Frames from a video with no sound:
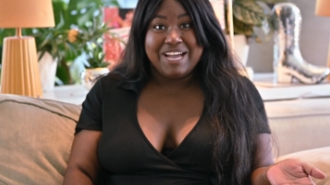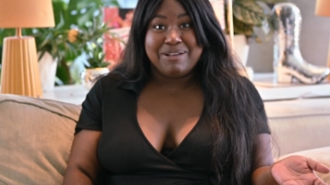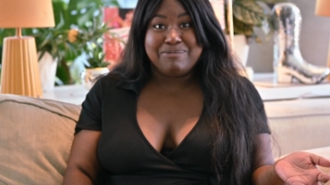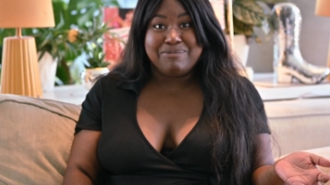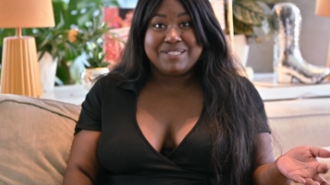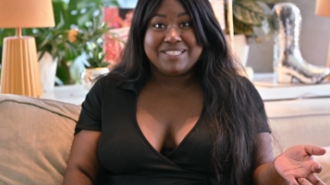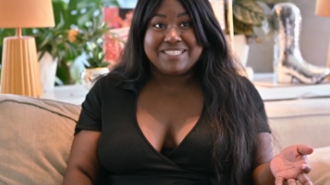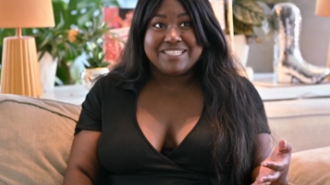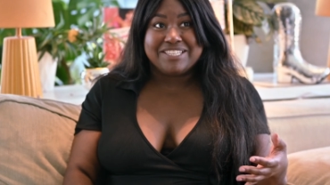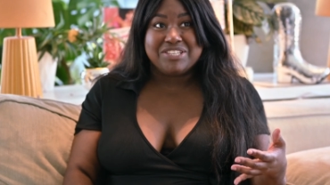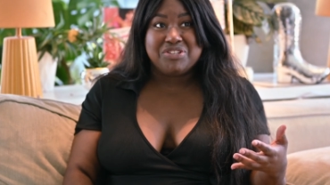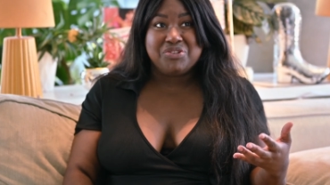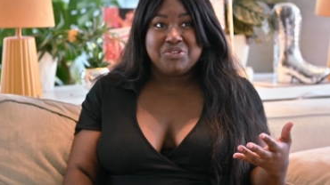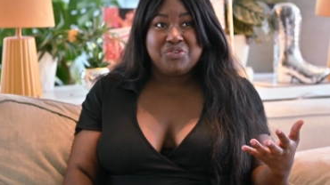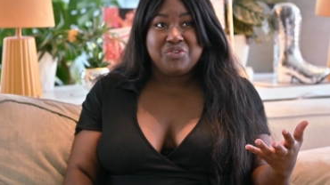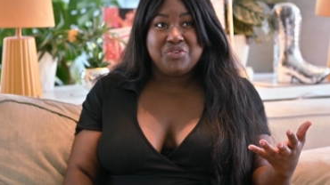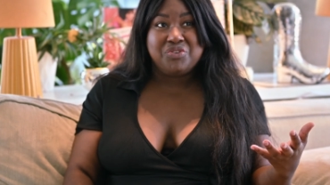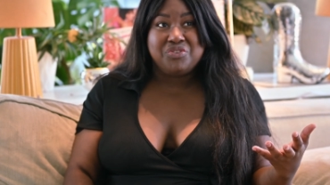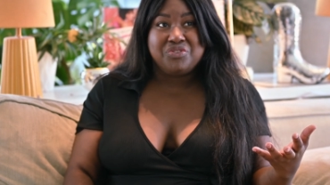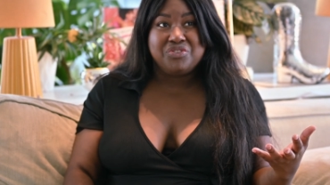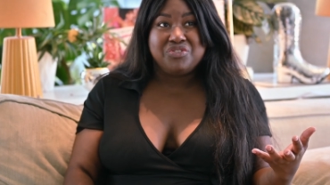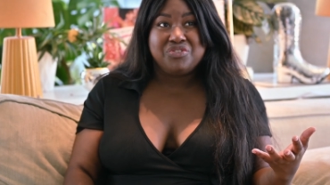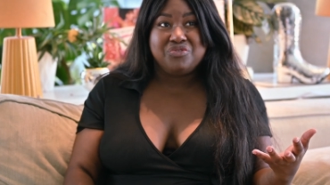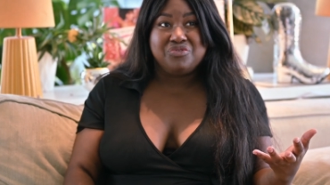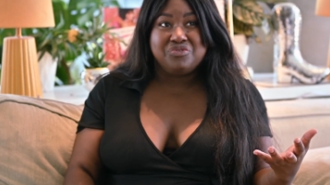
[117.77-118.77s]
I
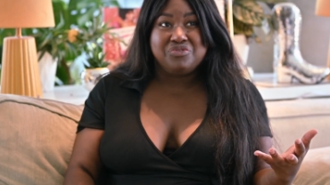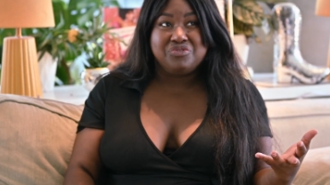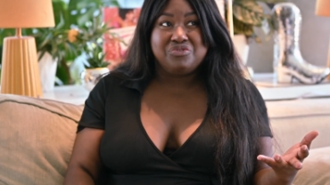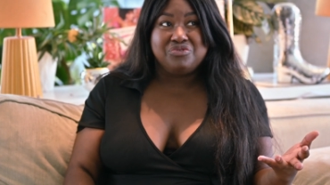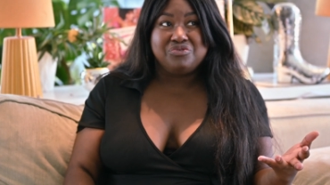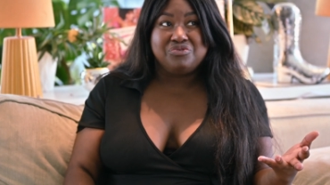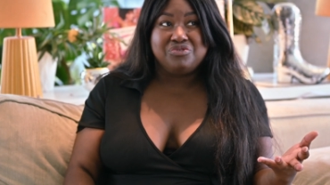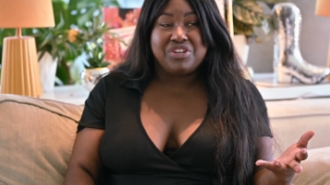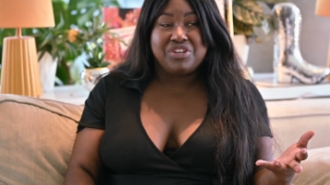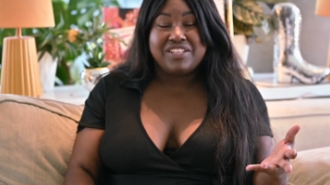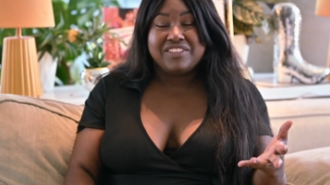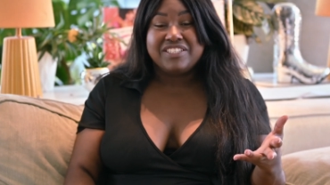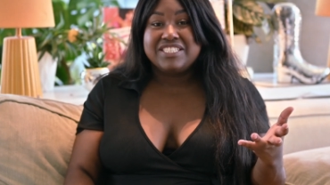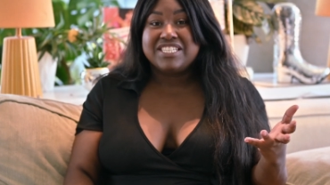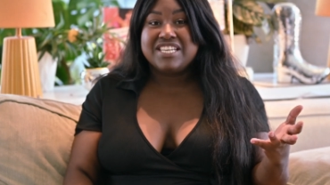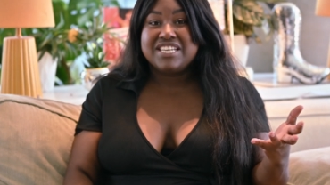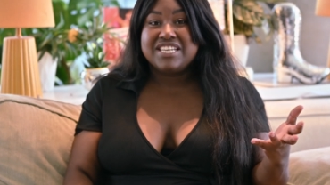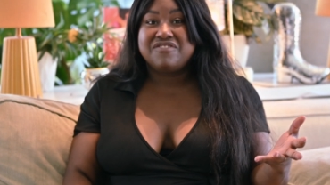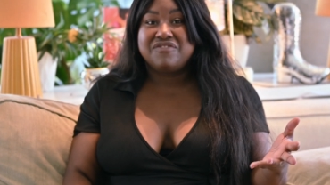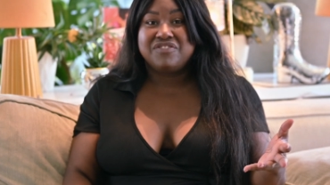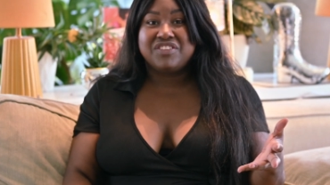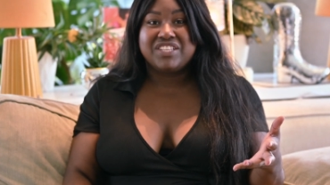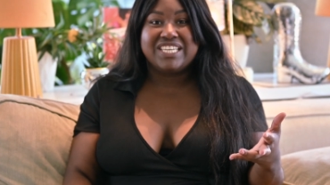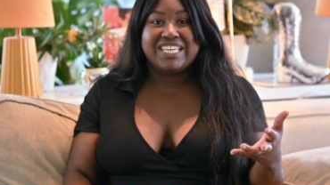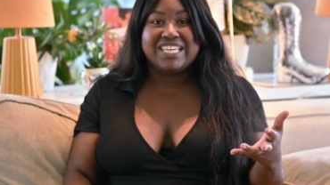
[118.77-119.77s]
still
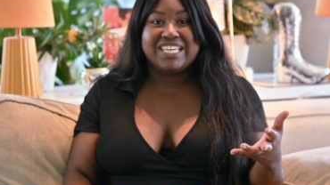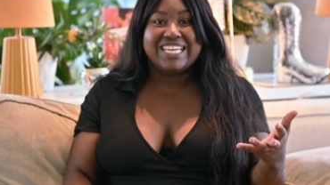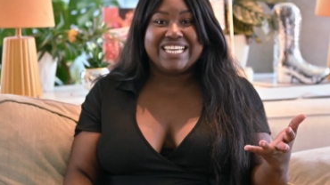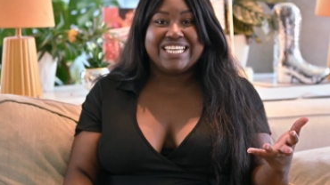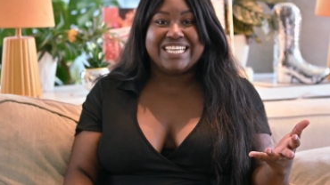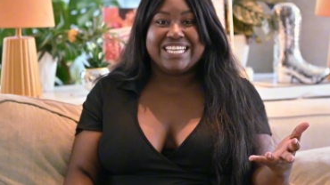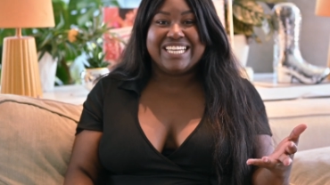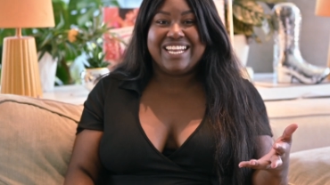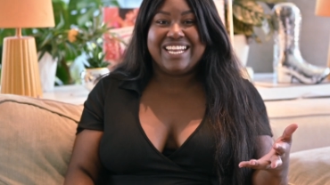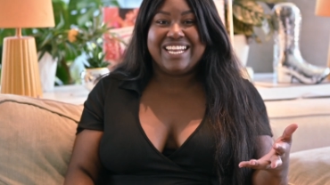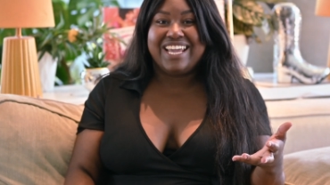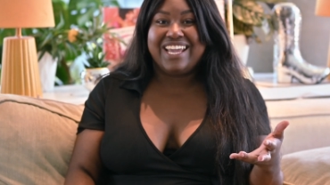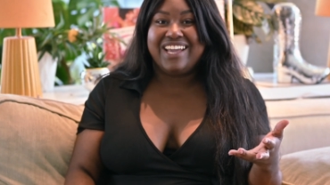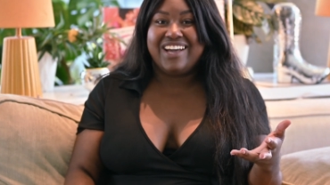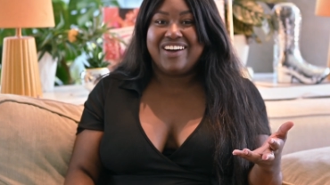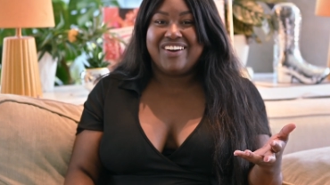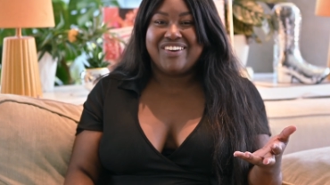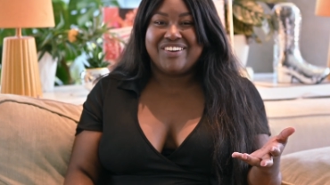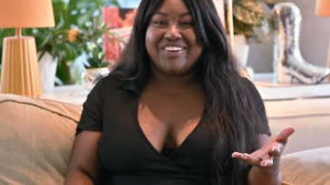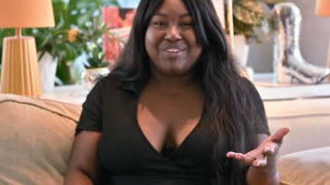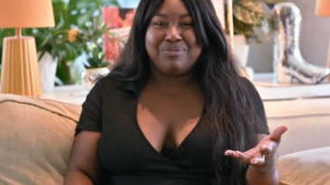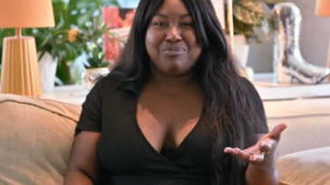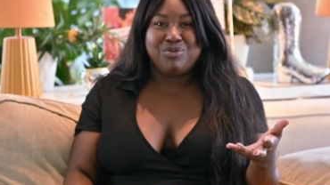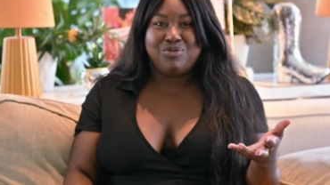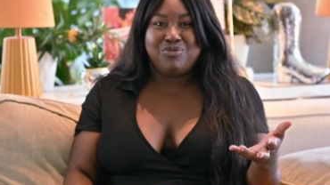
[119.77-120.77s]
relatively in a
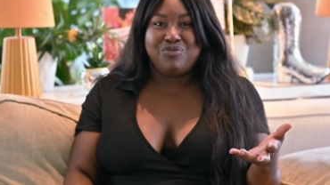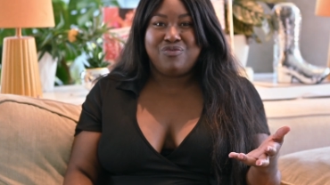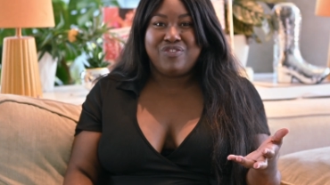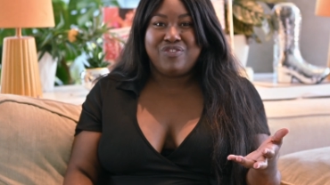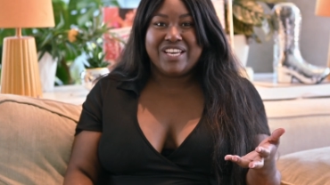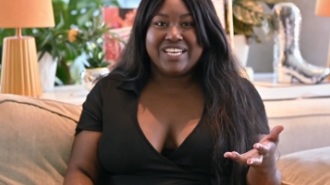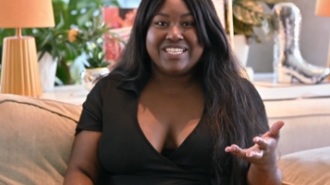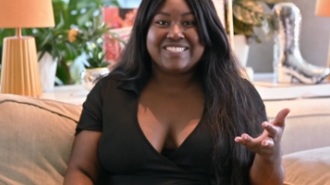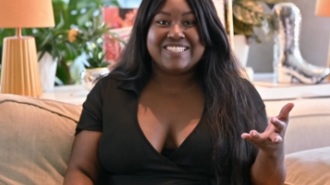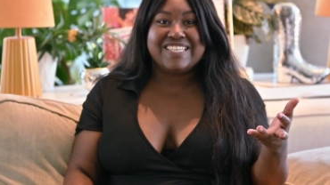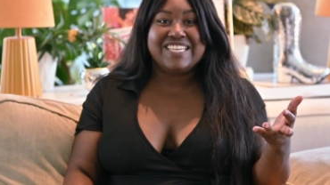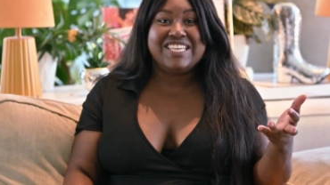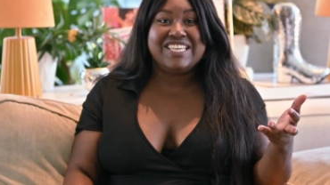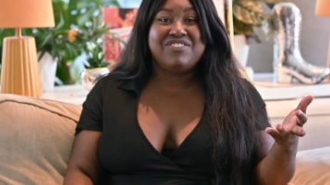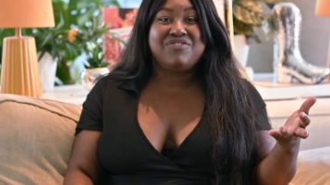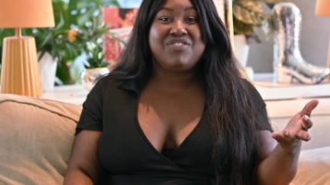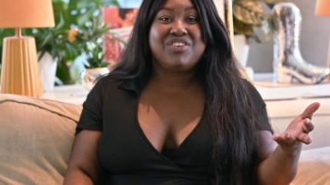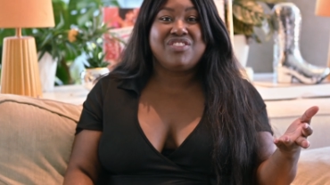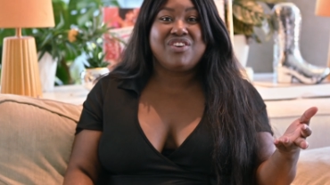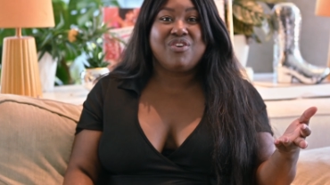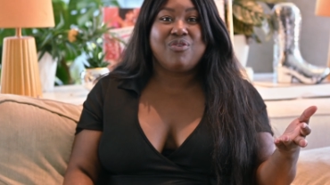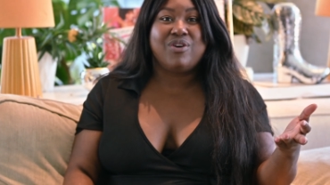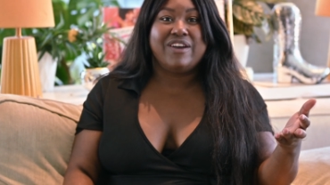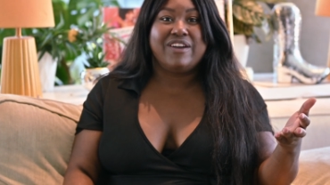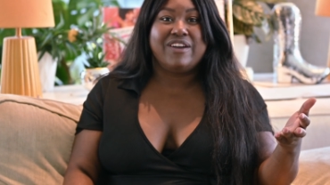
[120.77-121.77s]
honeymoon phase,
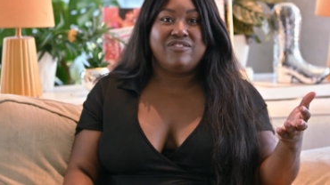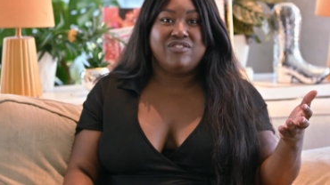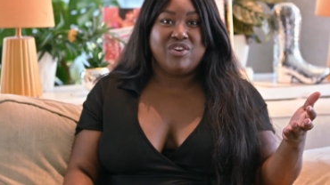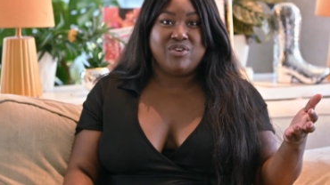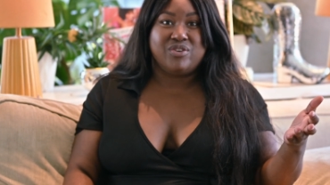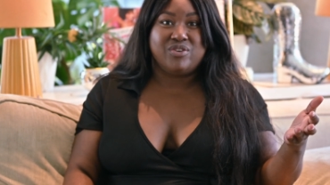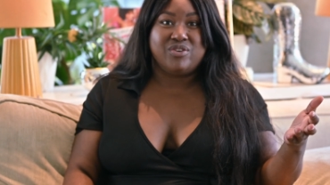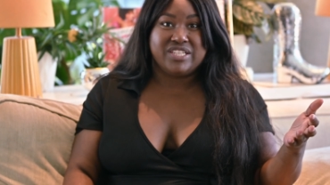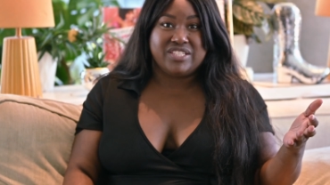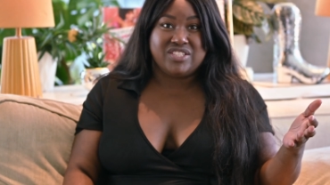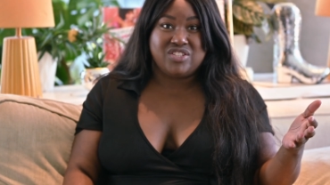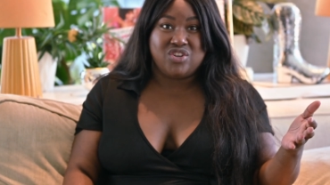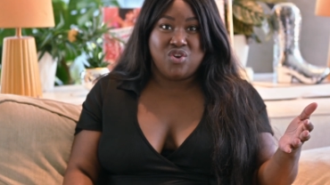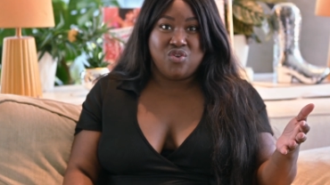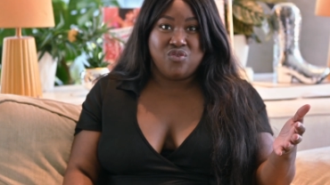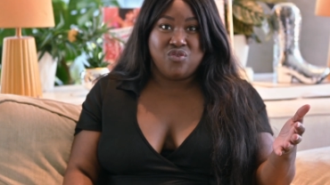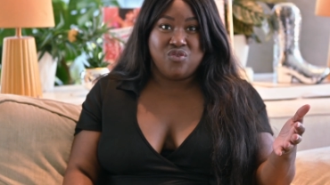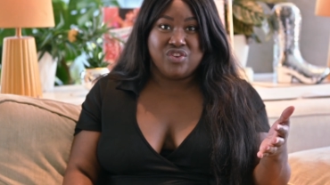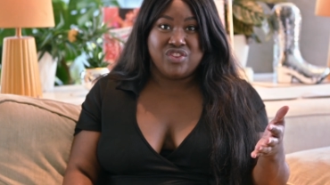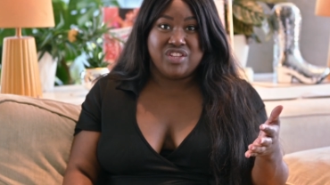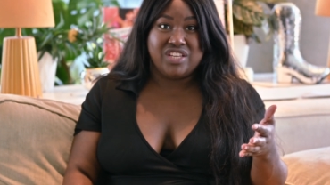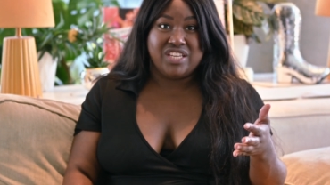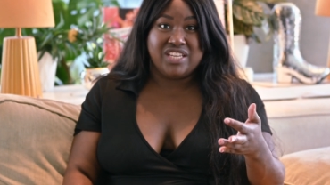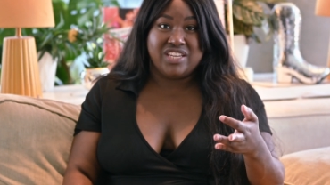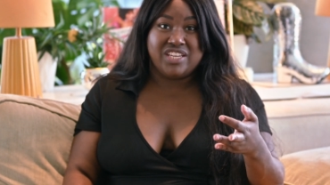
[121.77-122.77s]
even though I've noticed
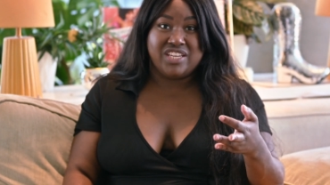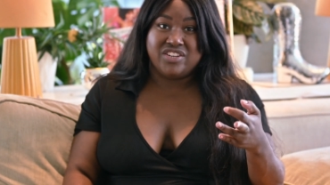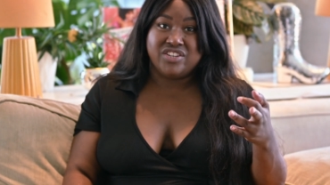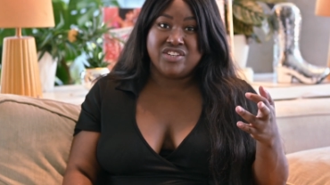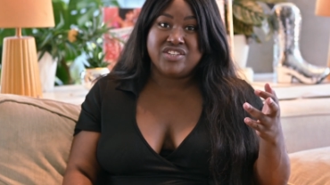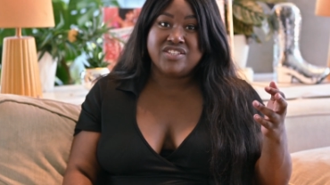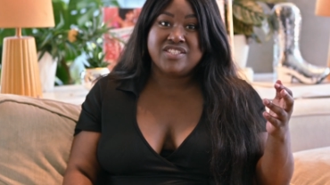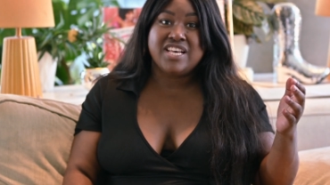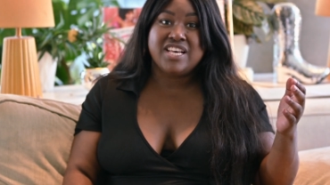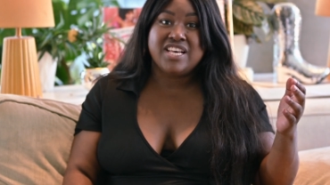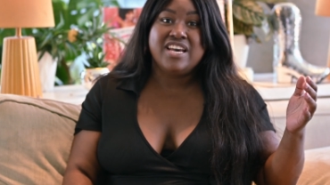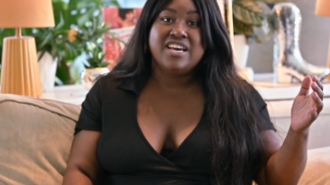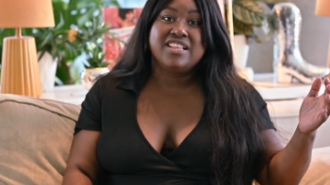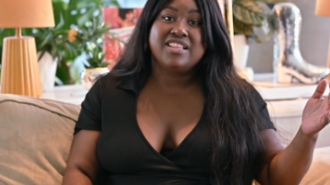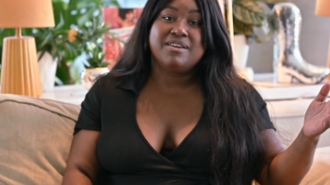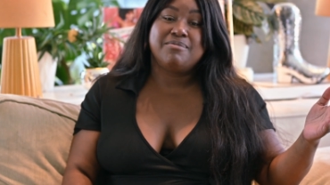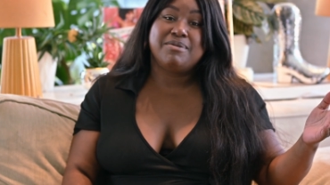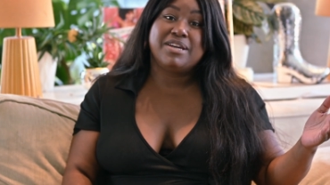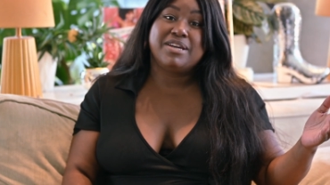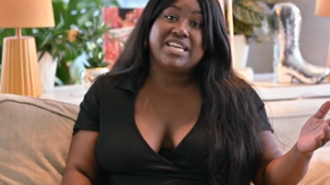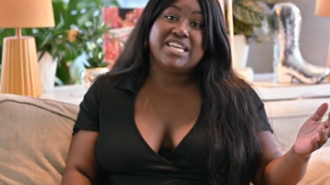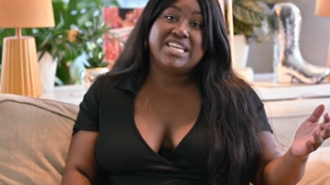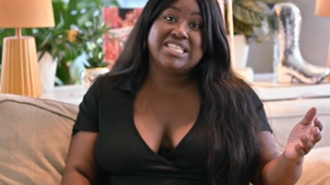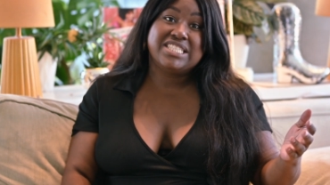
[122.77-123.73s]
over the years that my